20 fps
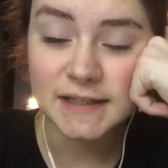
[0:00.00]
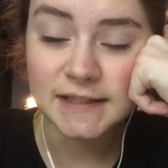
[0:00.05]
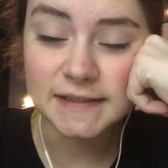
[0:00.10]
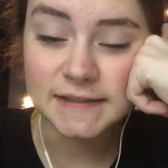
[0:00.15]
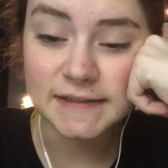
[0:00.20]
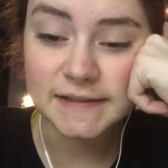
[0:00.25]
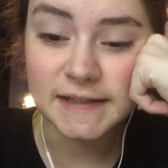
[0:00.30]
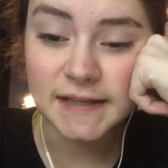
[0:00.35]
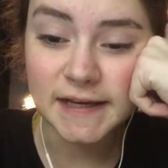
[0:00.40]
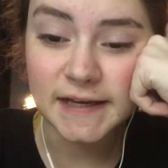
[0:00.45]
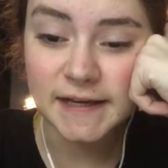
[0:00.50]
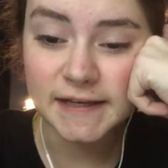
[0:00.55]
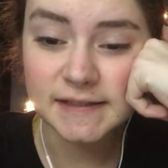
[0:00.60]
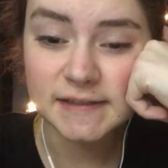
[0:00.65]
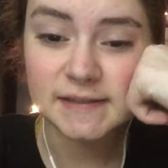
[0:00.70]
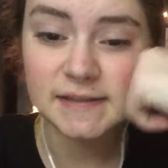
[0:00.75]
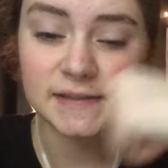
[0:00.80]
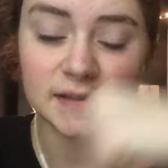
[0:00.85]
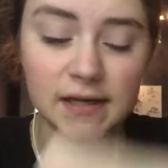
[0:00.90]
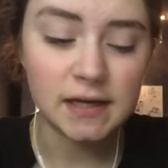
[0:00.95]
It's the
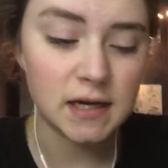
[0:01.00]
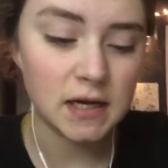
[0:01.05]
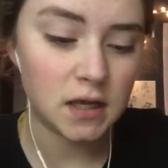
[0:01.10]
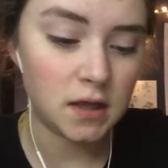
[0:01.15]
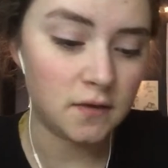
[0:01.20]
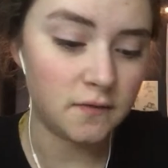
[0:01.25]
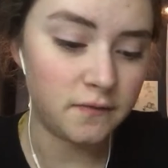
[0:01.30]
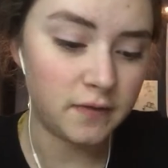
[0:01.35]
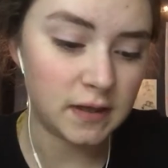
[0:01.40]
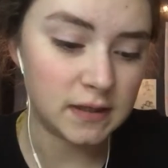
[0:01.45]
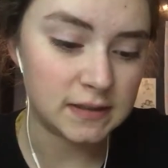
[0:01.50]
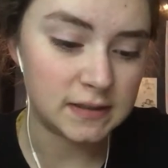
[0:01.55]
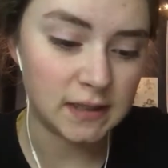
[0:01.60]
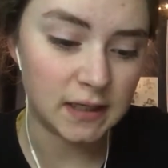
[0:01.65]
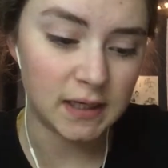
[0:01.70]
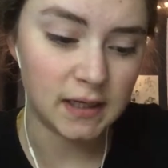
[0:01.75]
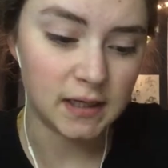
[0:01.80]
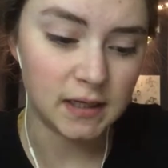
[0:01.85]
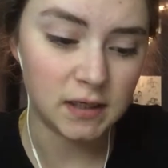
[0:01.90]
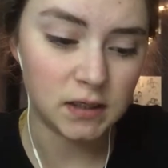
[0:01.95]
end of
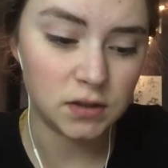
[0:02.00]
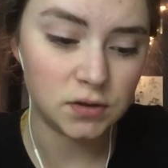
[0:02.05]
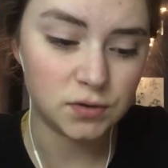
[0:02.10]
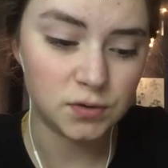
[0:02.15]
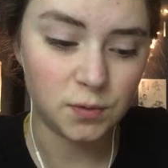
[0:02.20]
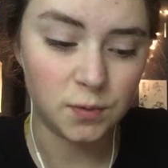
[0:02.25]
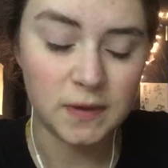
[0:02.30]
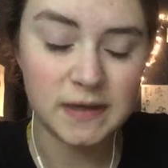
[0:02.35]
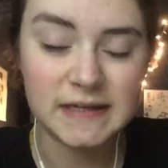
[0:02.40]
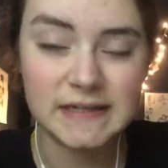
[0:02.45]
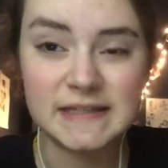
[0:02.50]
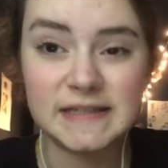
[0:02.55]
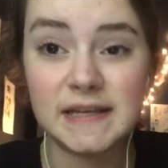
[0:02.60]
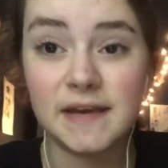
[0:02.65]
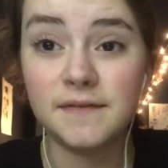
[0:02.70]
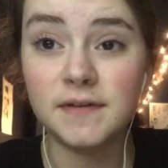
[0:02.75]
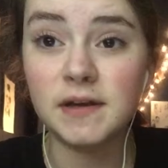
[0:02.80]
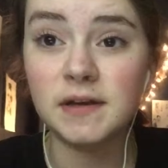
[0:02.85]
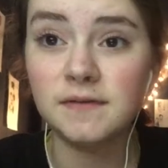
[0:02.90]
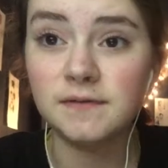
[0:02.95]
day
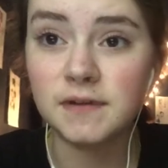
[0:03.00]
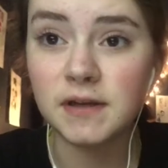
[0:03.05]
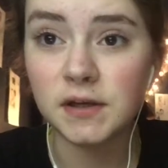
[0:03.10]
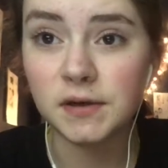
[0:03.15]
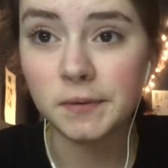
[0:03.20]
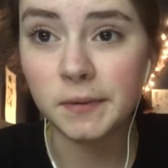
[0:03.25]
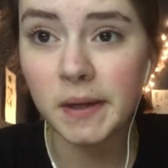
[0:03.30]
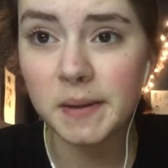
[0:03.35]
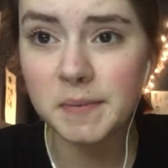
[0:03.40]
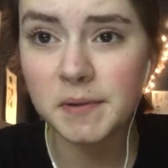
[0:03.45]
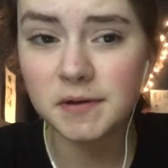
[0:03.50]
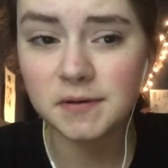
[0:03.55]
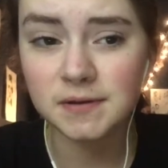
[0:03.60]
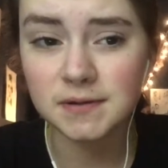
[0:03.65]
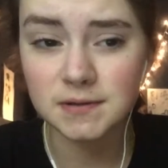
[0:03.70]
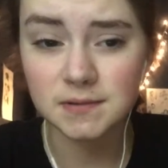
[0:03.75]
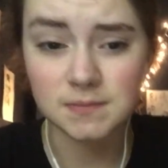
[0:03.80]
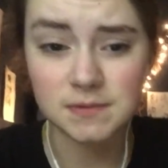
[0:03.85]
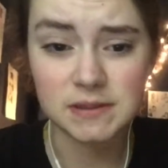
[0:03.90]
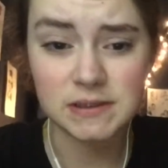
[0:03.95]
27 of
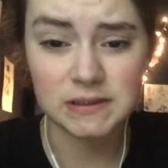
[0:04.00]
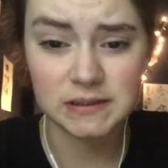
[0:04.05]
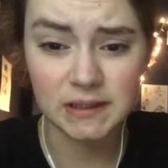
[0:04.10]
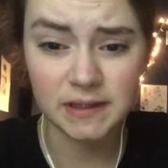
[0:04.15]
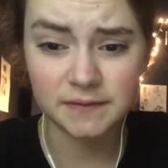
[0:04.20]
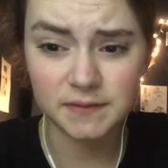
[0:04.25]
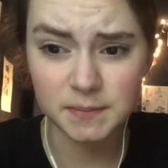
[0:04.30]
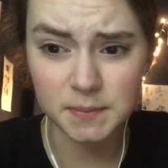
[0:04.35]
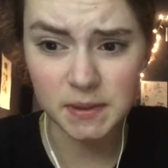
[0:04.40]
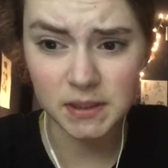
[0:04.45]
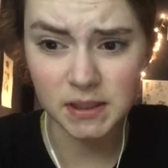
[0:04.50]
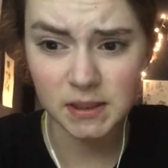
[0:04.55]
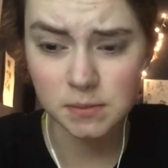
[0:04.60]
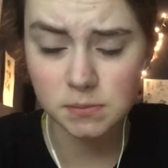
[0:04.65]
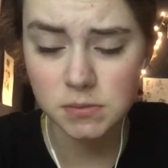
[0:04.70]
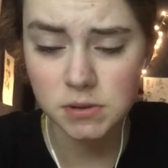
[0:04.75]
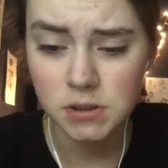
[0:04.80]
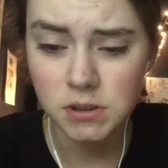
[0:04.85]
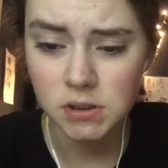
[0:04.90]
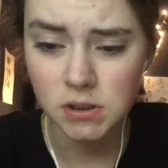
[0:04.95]
NaNoWriMo. It's almost 11
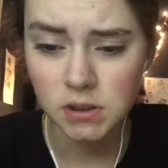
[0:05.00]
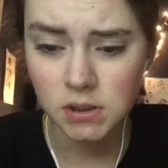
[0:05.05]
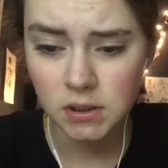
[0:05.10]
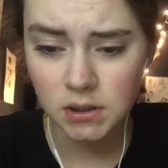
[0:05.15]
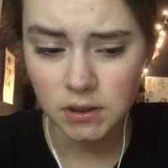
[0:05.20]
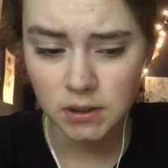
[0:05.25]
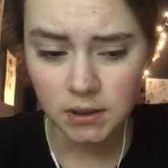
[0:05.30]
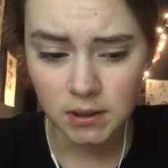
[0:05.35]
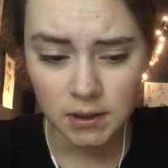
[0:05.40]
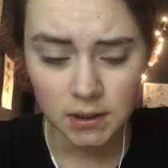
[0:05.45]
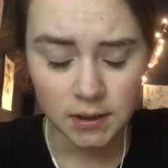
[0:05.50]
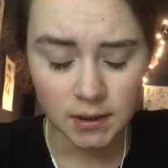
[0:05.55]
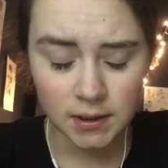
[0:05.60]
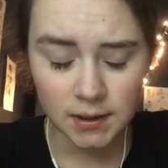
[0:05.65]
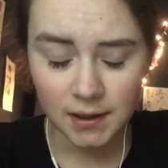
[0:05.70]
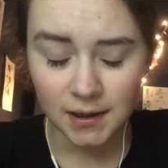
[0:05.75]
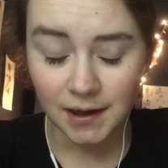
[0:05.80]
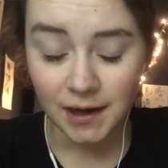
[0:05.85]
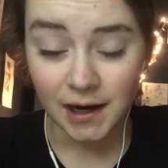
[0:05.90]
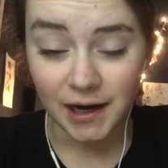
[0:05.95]
p.m.
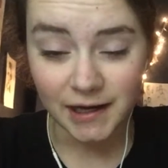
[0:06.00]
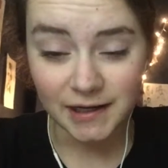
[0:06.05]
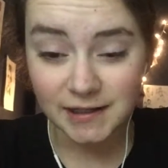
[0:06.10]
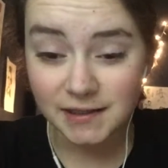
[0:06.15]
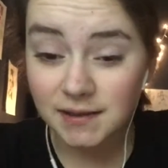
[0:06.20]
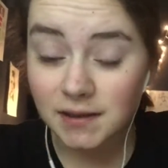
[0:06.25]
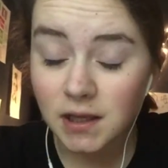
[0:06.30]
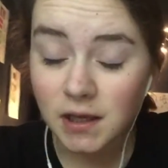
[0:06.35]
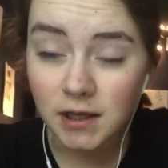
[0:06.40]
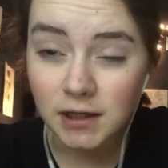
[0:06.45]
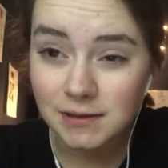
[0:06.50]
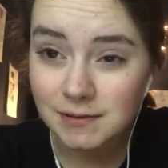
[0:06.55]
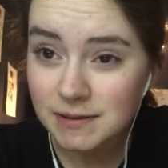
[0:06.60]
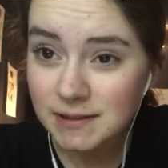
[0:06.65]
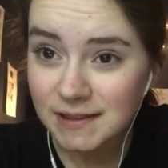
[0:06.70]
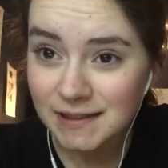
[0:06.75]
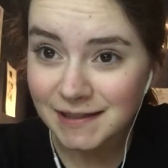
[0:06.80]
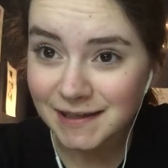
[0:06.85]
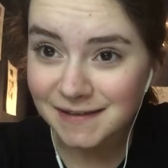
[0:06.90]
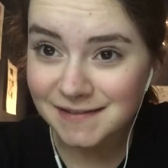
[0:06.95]
I didn't think I
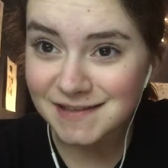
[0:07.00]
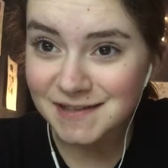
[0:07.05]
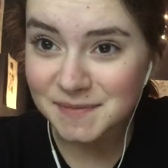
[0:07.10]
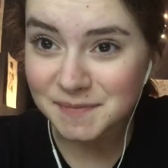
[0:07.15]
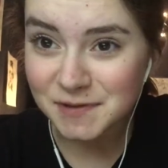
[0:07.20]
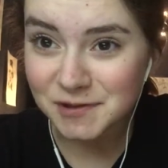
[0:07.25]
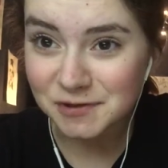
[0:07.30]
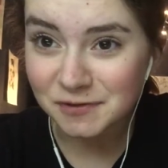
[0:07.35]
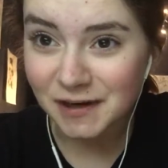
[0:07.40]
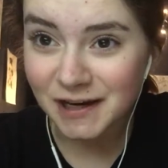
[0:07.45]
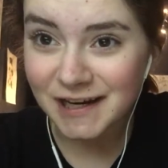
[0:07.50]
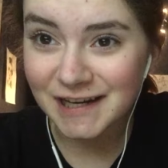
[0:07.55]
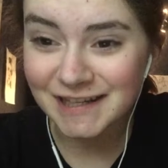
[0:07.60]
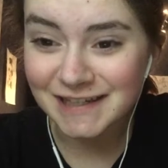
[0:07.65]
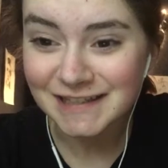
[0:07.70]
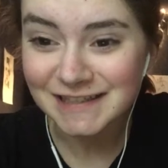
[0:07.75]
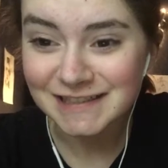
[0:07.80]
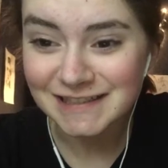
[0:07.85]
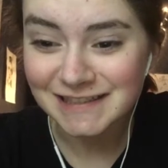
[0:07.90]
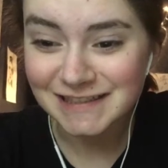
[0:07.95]
was gonna get this much
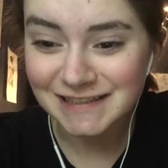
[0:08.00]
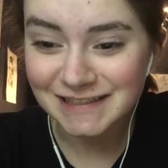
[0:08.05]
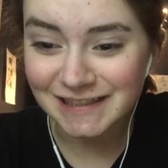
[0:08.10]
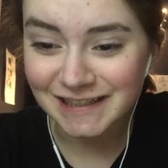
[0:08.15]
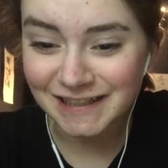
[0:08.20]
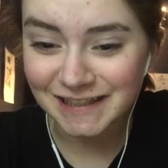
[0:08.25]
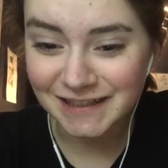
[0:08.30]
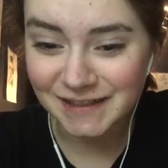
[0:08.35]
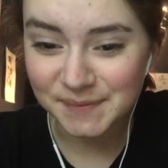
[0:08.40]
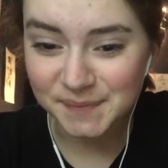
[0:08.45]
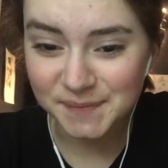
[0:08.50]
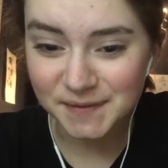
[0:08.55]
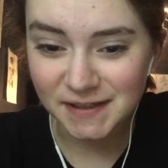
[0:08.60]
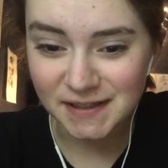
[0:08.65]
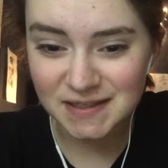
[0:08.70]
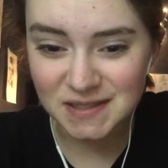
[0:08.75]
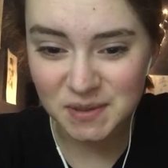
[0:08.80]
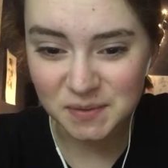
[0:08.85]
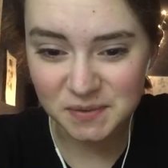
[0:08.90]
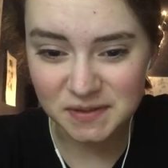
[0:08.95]
writing in today
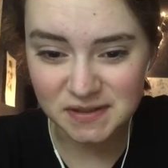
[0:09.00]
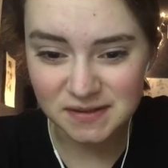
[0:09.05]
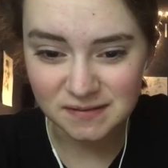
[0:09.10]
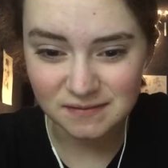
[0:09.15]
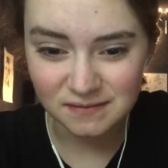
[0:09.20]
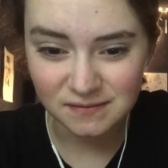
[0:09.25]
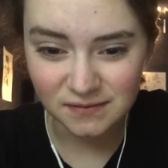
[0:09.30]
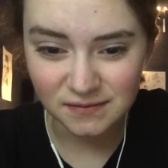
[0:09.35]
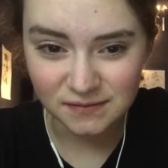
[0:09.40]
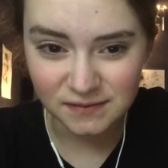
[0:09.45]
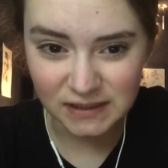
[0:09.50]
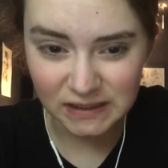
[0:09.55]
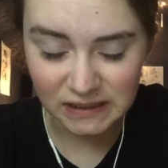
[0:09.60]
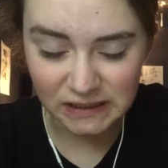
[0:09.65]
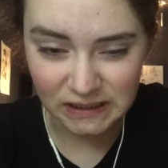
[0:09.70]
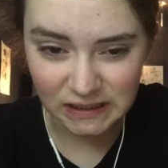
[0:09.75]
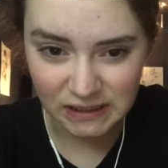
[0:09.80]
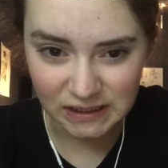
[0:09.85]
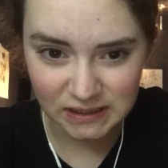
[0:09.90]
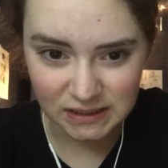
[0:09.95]
because I wasn't
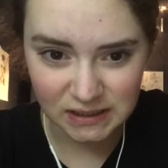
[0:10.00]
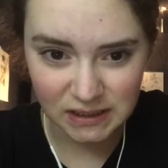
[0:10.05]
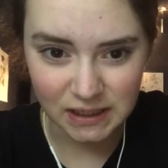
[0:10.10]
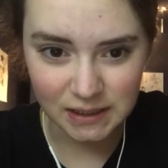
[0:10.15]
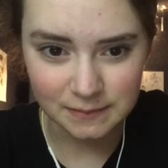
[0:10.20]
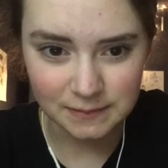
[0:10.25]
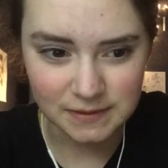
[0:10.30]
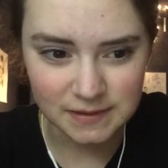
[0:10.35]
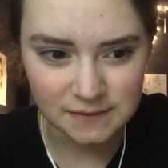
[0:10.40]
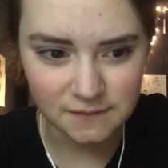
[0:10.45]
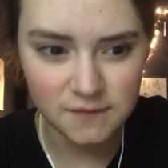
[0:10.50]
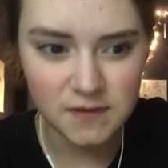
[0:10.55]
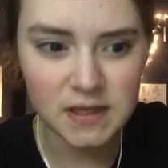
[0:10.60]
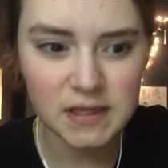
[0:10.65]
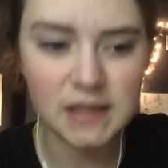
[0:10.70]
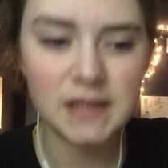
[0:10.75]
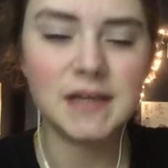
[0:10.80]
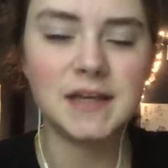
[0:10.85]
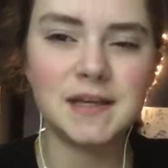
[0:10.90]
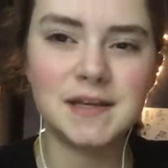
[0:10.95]
feeling it. I was
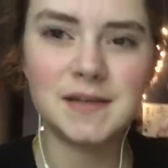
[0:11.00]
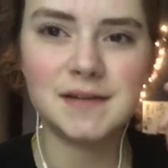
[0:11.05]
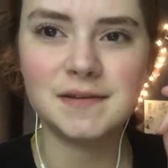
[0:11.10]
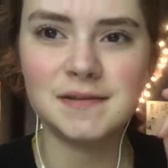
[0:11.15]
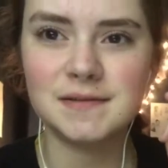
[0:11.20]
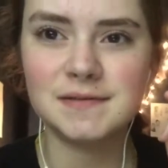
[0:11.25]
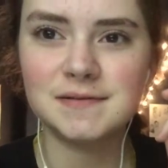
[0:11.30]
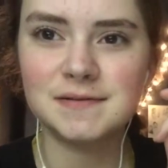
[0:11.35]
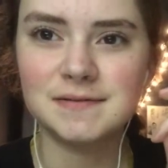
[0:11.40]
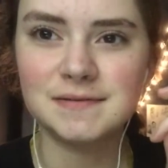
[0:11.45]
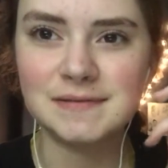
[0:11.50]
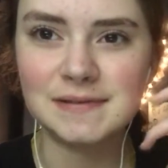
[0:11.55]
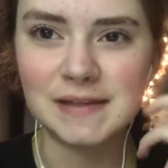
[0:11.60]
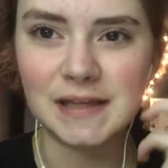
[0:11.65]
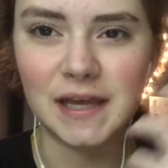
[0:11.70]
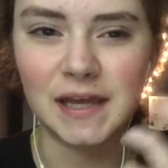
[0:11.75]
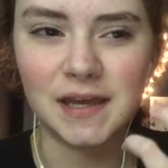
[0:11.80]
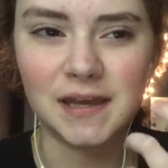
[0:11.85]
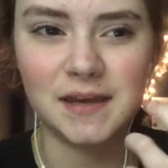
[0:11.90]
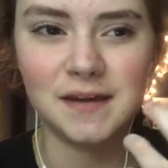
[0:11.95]
feeling
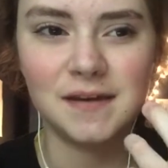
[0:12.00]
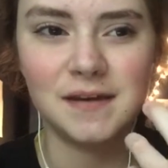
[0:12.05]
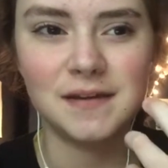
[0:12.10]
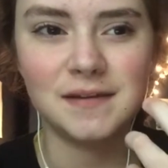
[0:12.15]
like